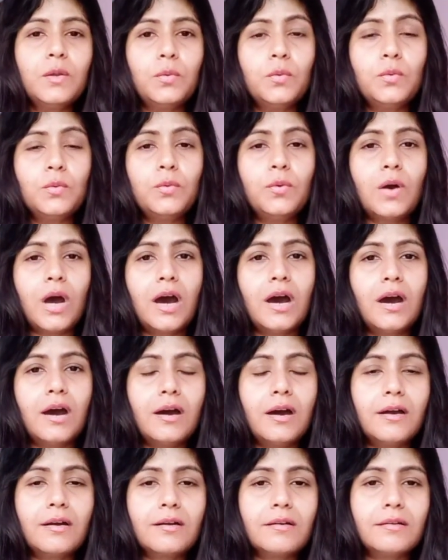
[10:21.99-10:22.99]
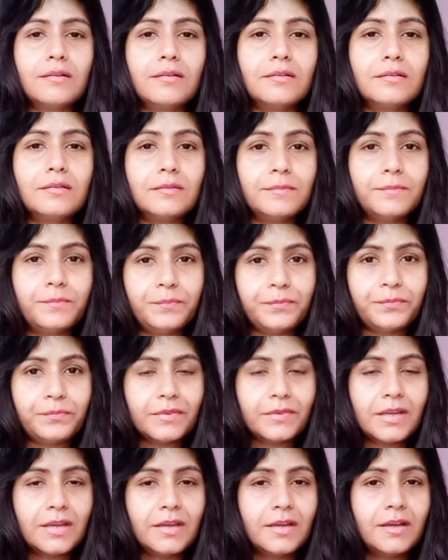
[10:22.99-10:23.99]
who are
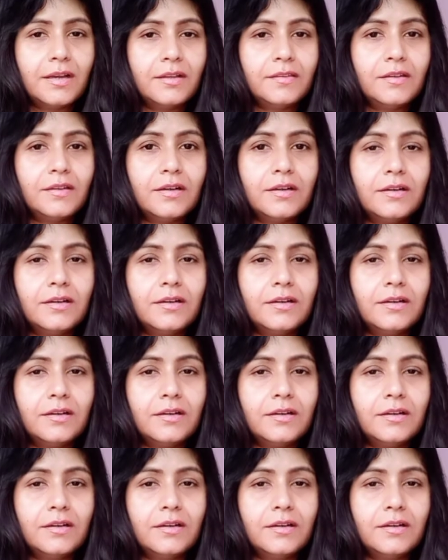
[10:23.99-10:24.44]
the